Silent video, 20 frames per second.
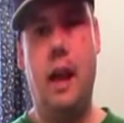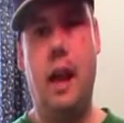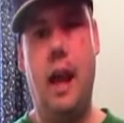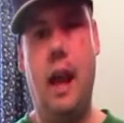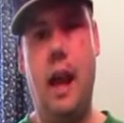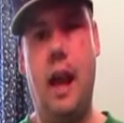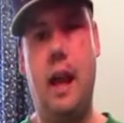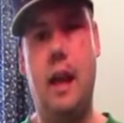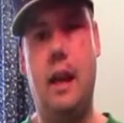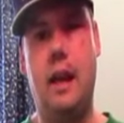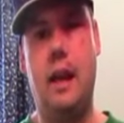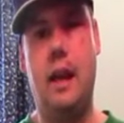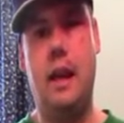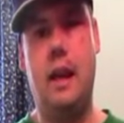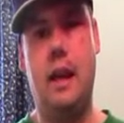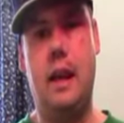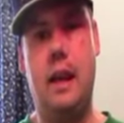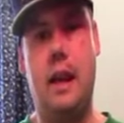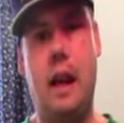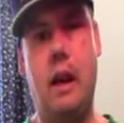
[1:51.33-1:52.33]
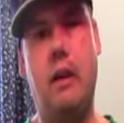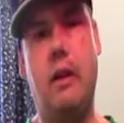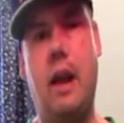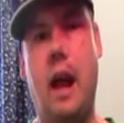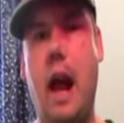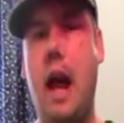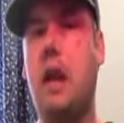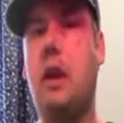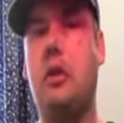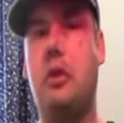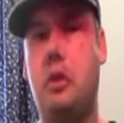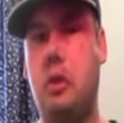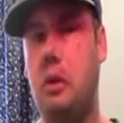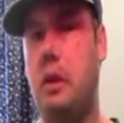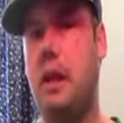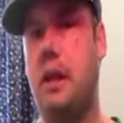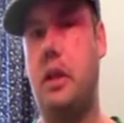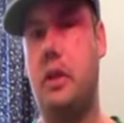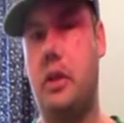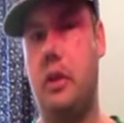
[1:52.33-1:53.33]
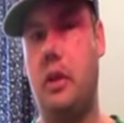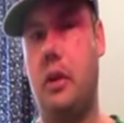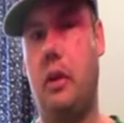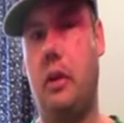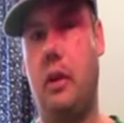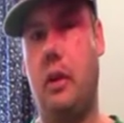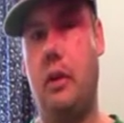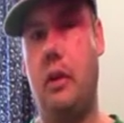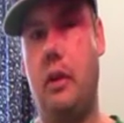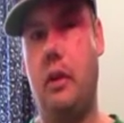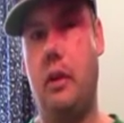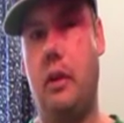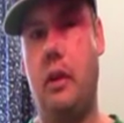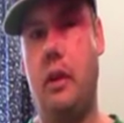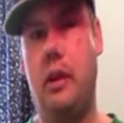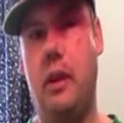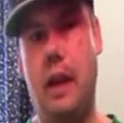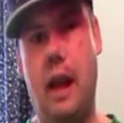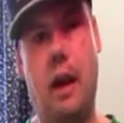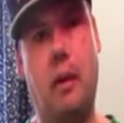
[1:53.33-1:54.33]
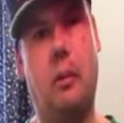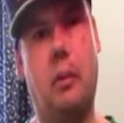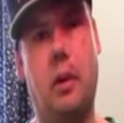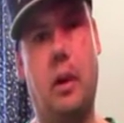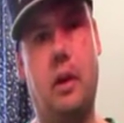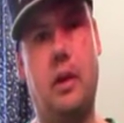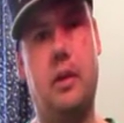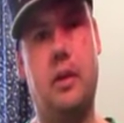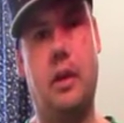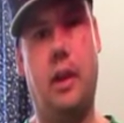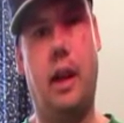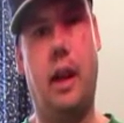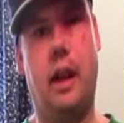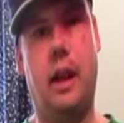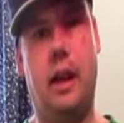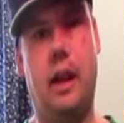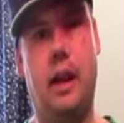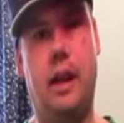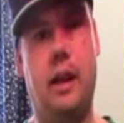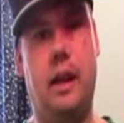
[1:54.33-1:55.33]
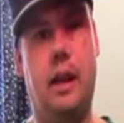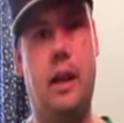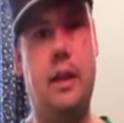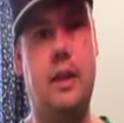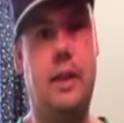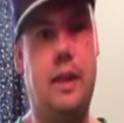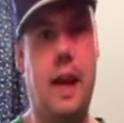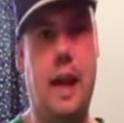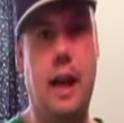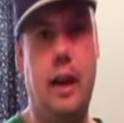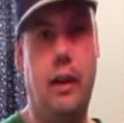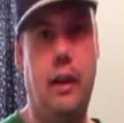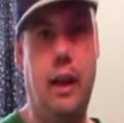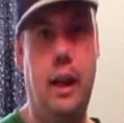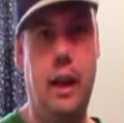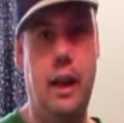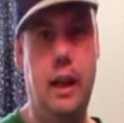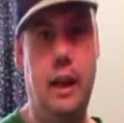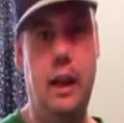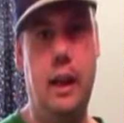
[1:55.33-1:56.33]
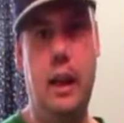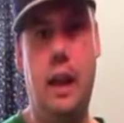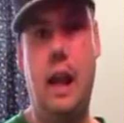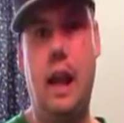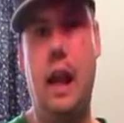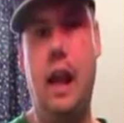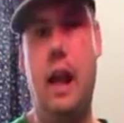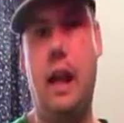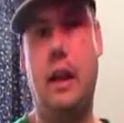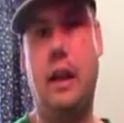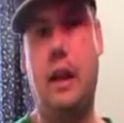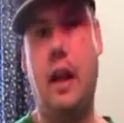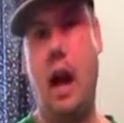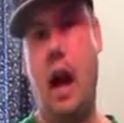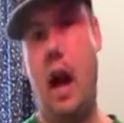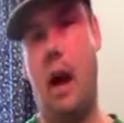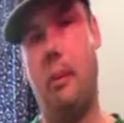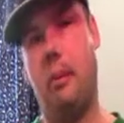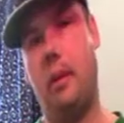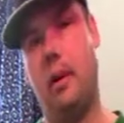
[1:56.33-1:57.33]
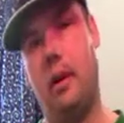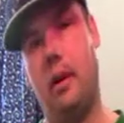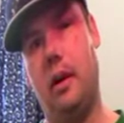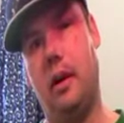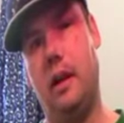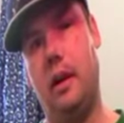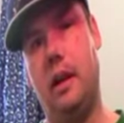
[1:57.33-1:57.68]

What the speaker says: And they're not your traditional networks like satellite and copper.